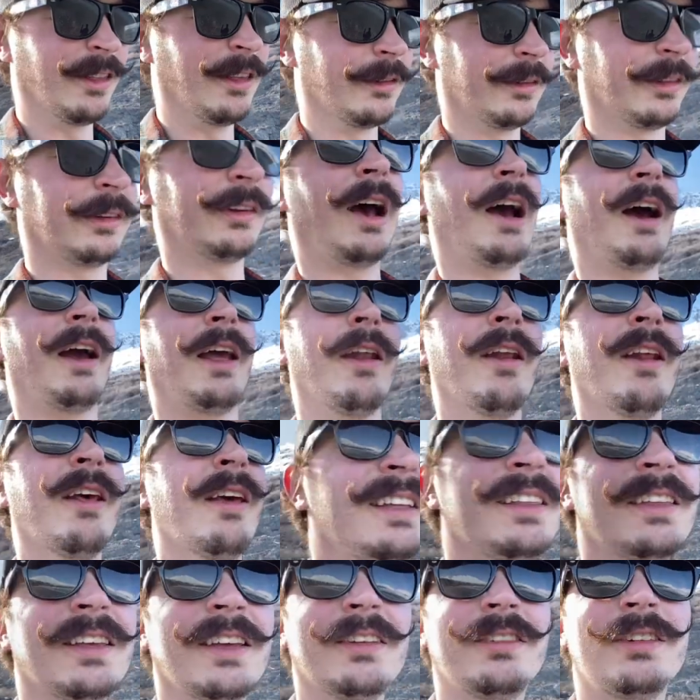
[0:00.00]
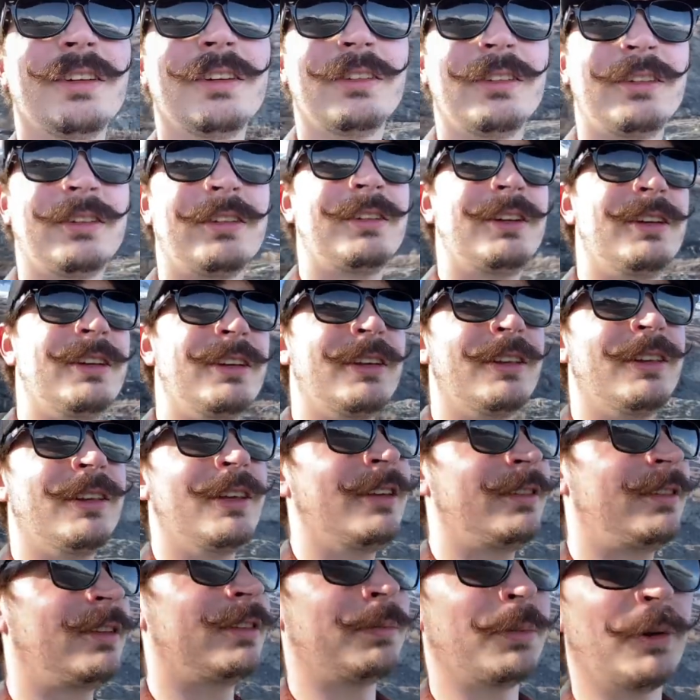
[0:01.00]
this side. This is,
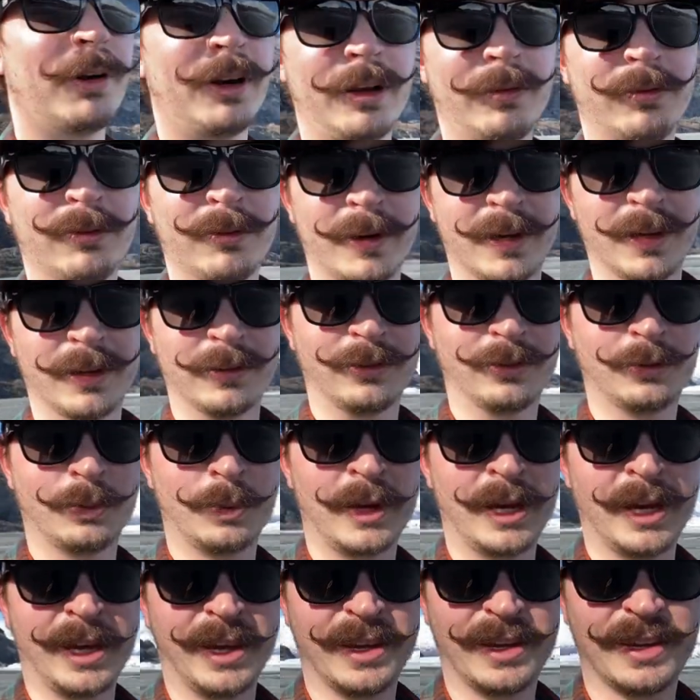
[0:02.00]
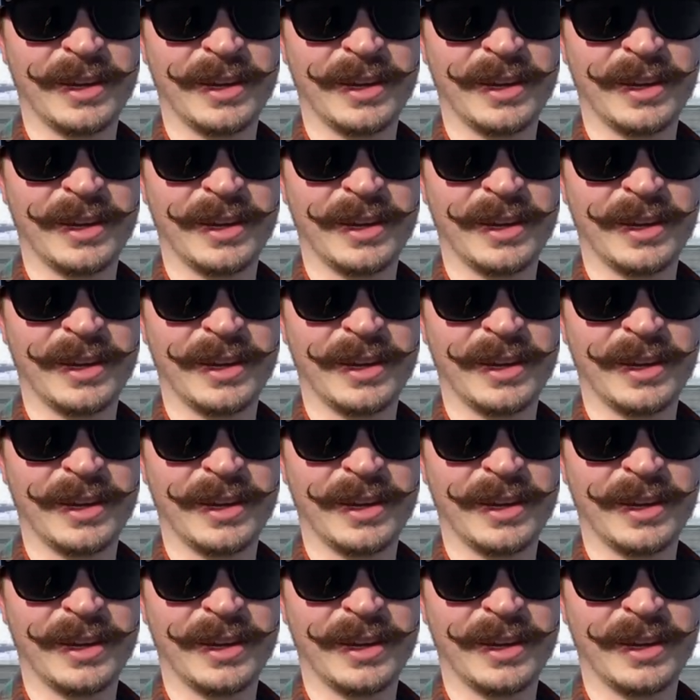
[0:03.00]
this is pretty freaking sweet.